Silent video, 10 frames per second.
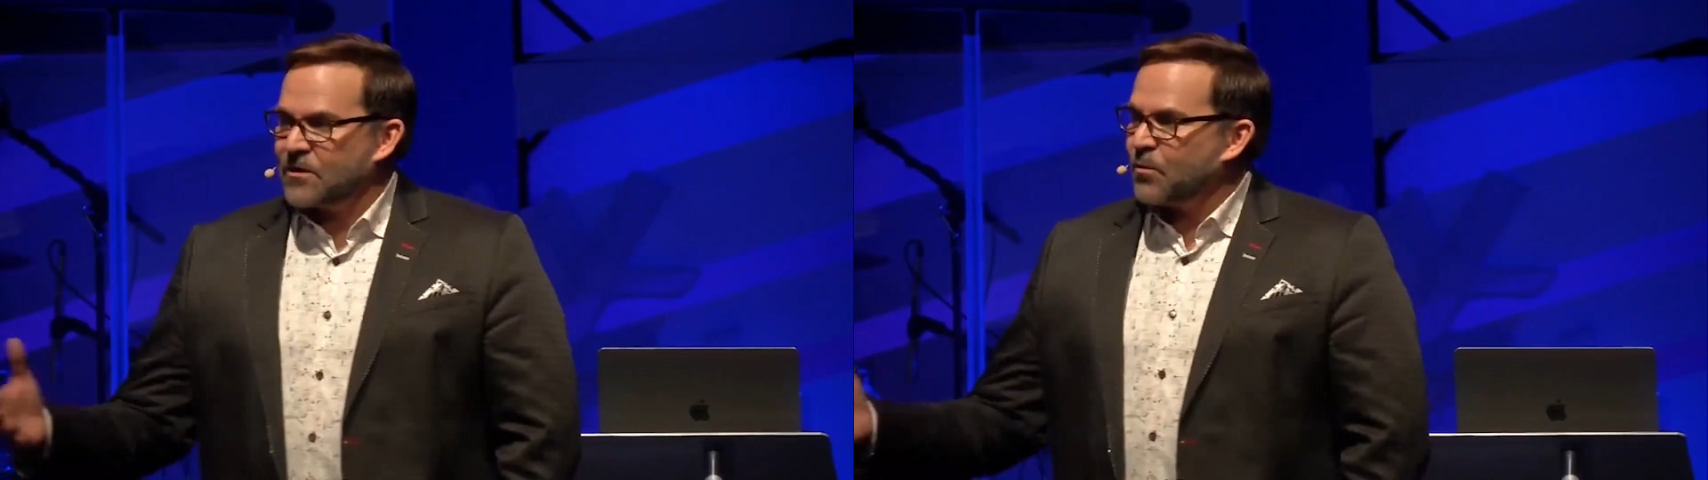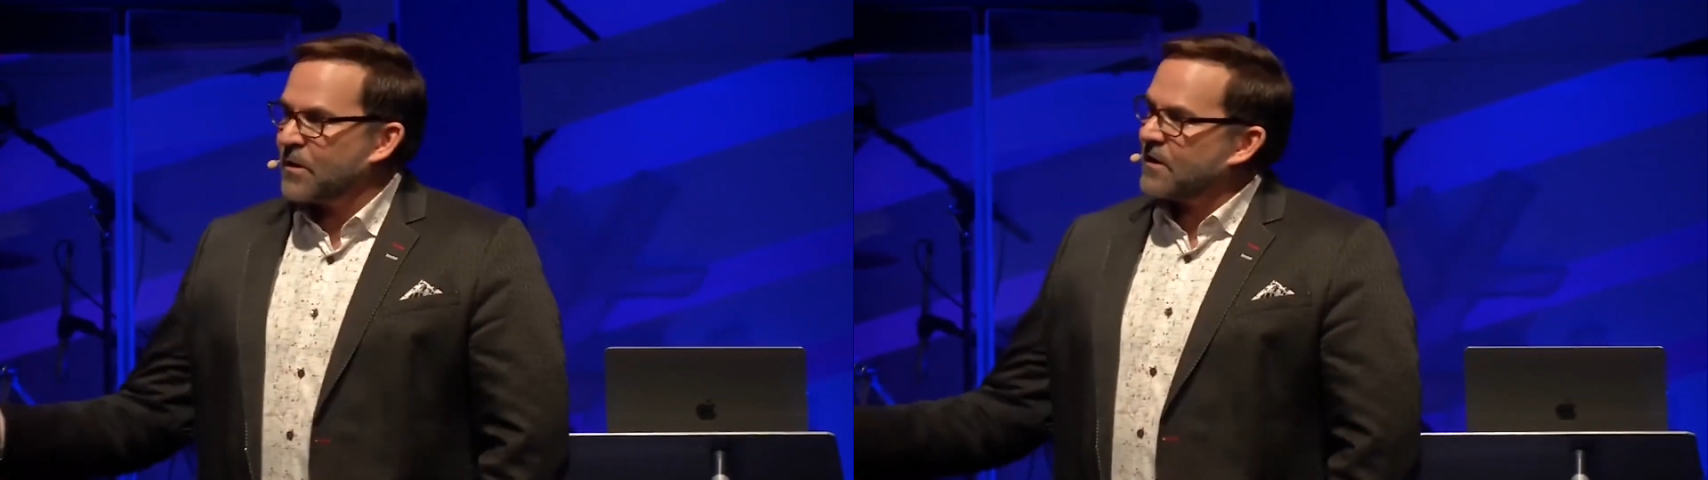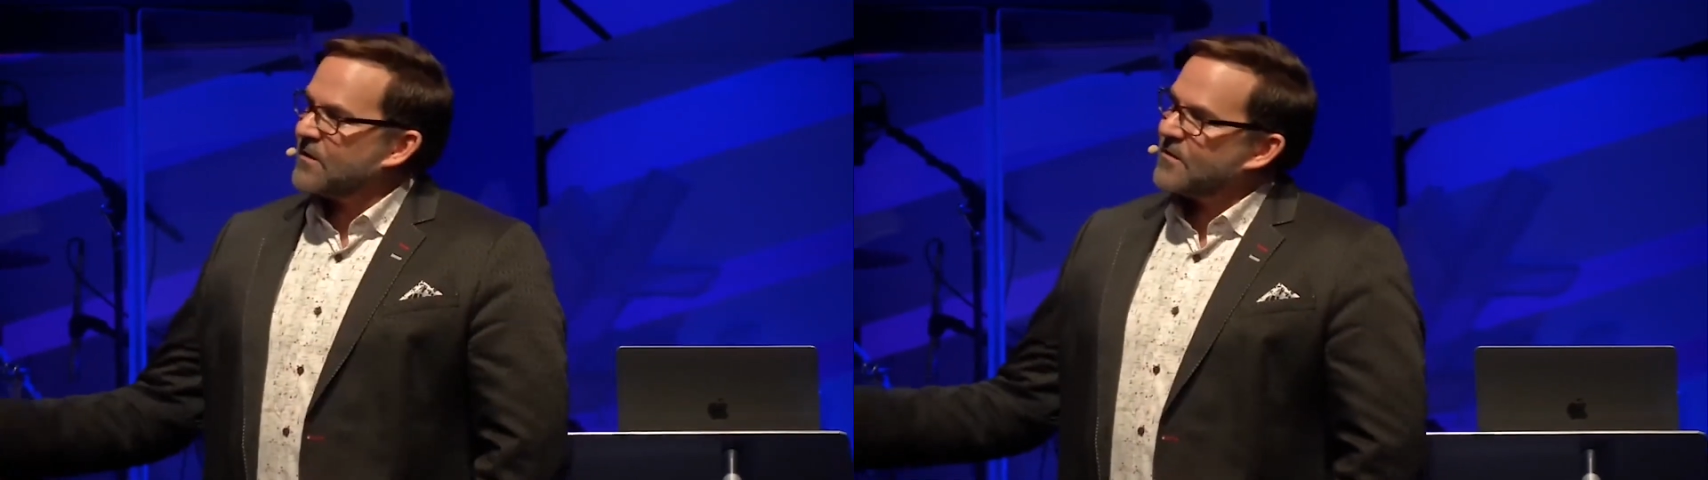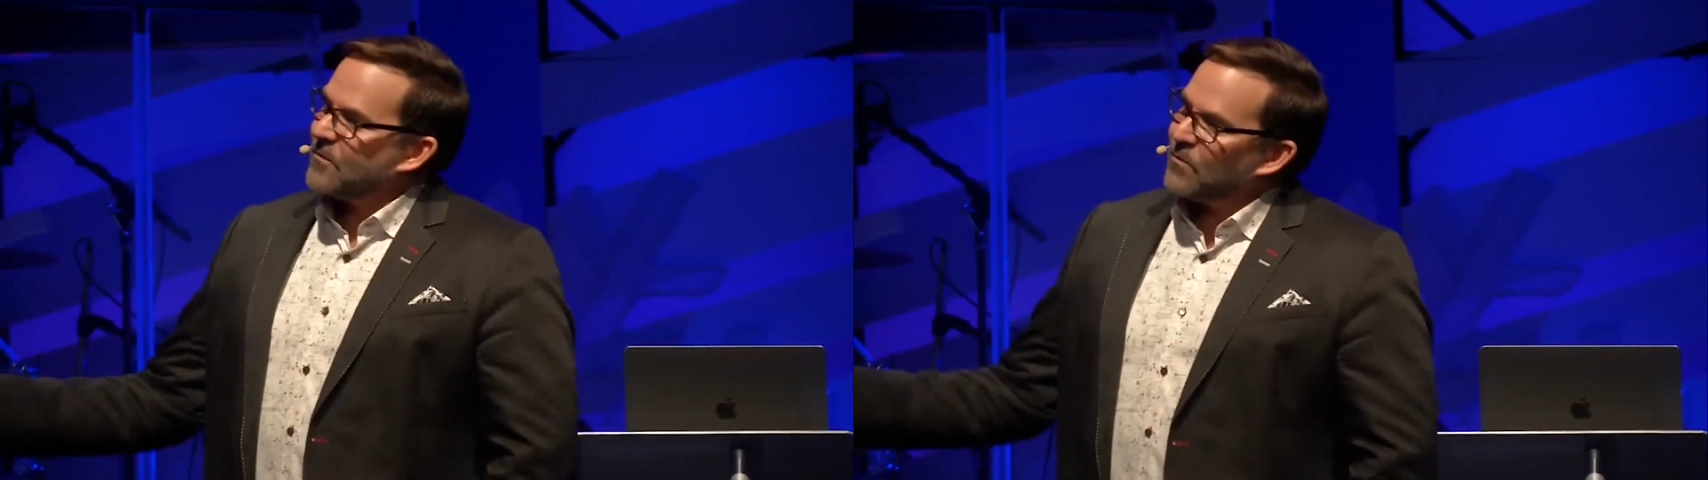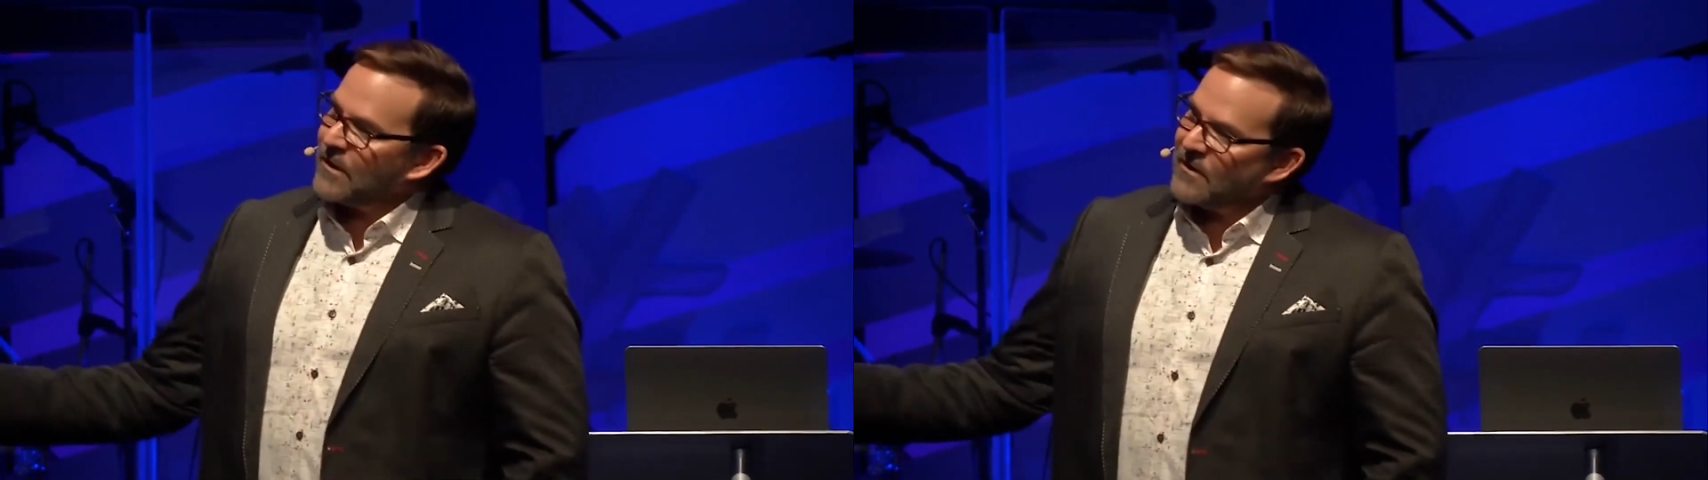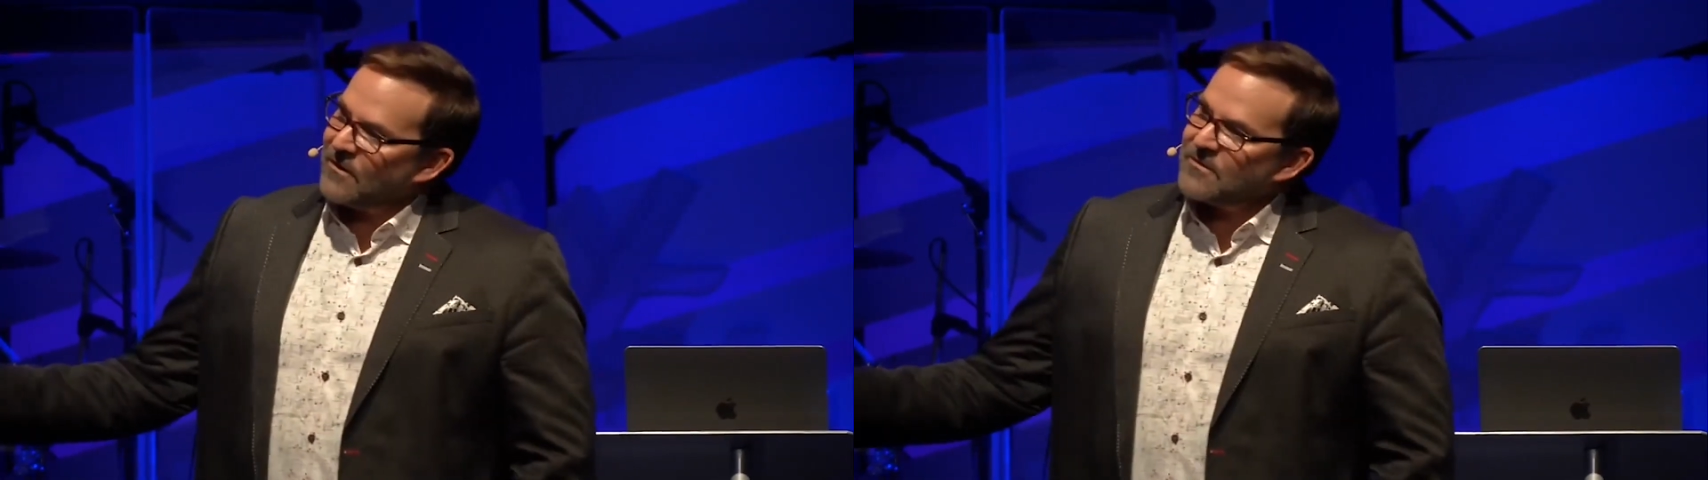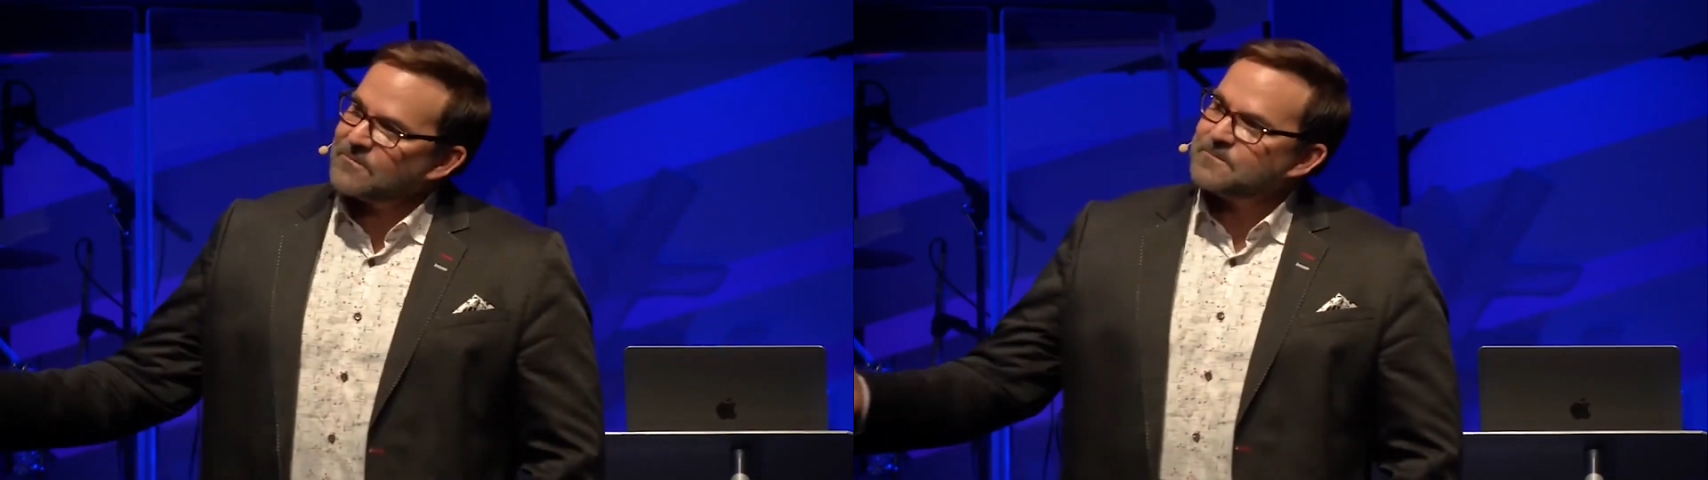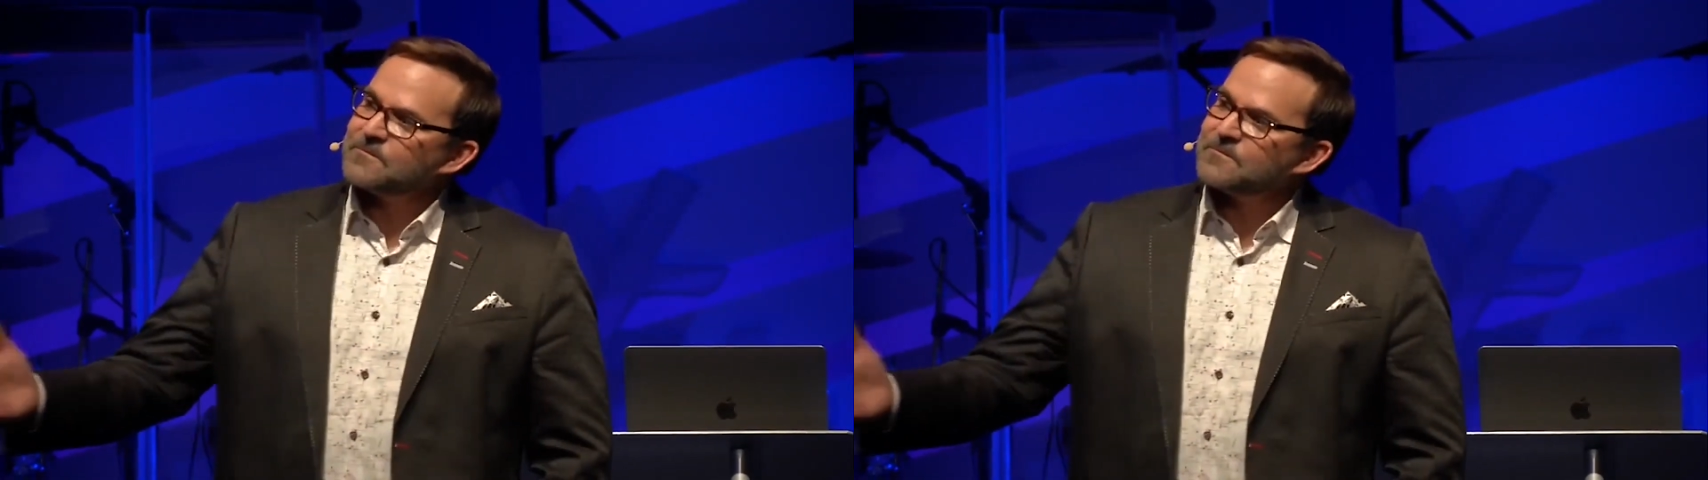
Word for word: you know, we're, we're